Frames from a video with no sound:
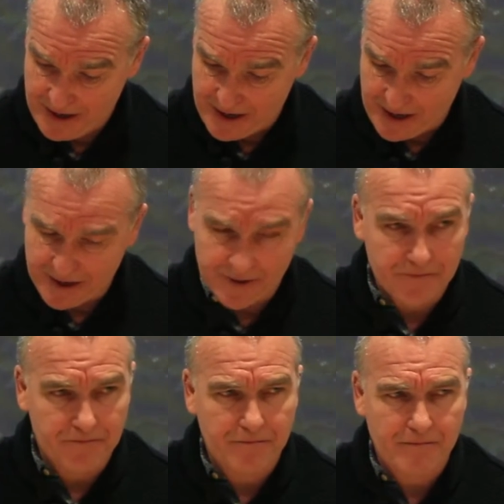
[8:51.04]

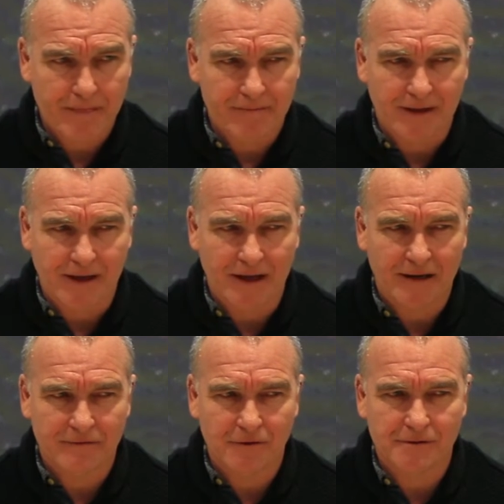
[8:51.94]
I
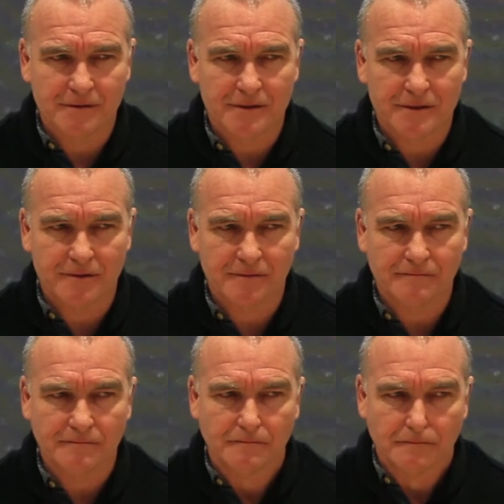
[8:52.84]
have looked at
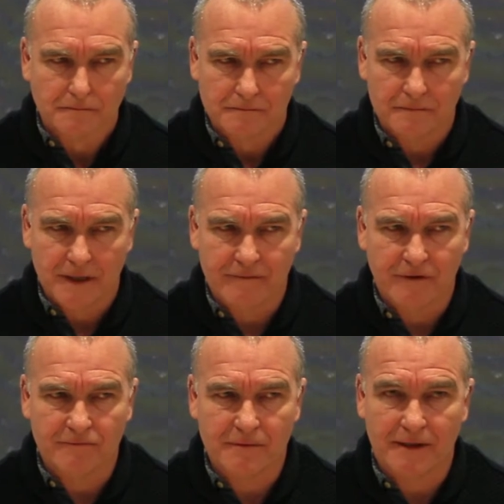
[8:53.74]
some
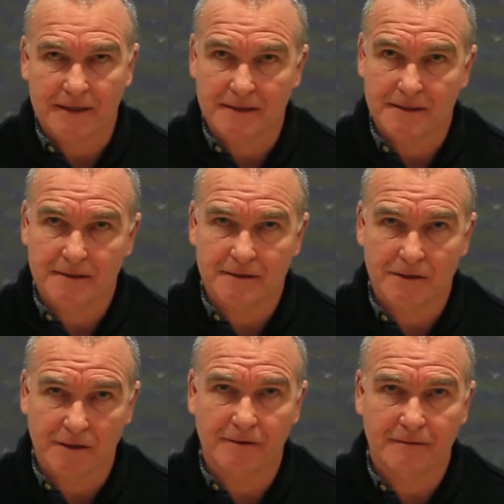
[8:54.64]
involvement practices in
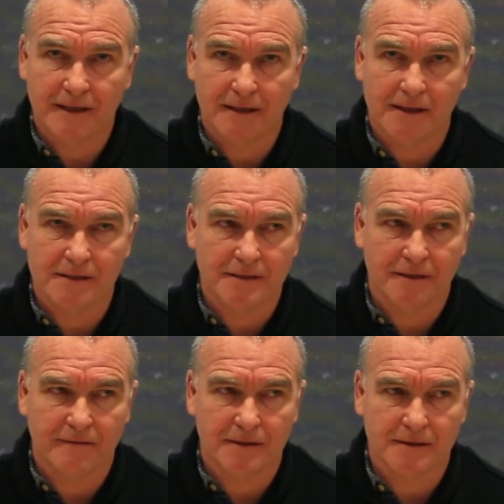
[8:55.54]
secure mental health
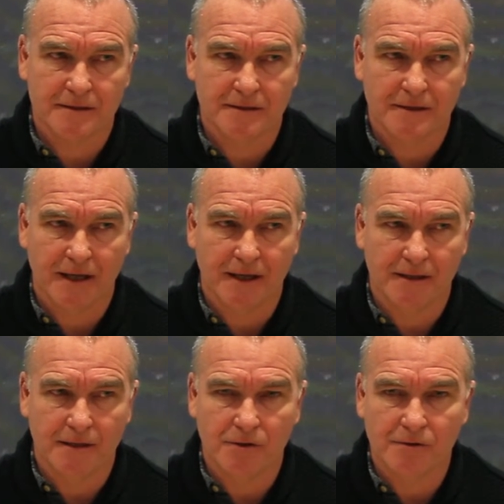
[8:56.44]
services
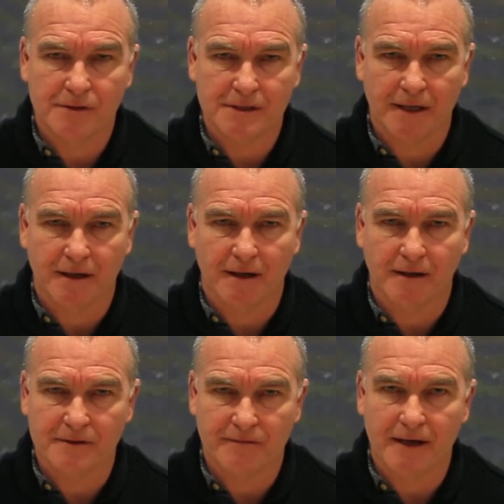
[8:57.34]
in Yorkshire, and
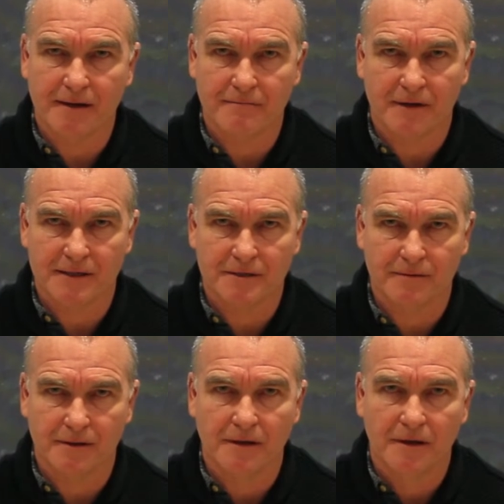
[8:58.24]
I was very impressed
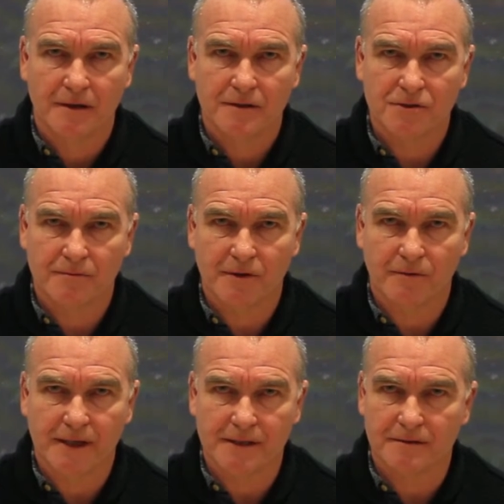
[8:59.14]
with some of the
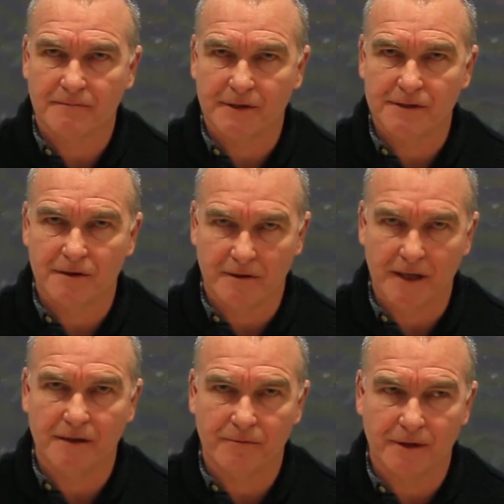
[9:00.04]
ways in which
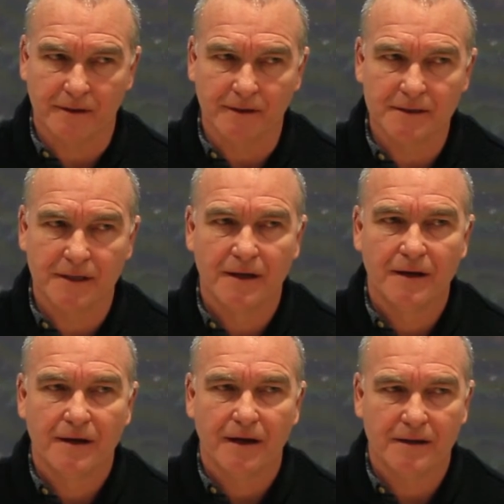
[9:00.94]
they worked,
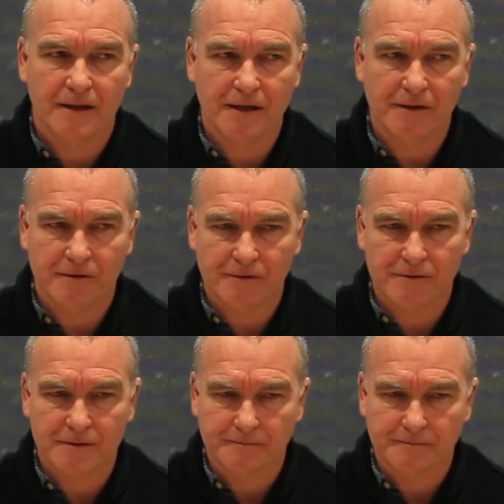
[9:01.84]
and they used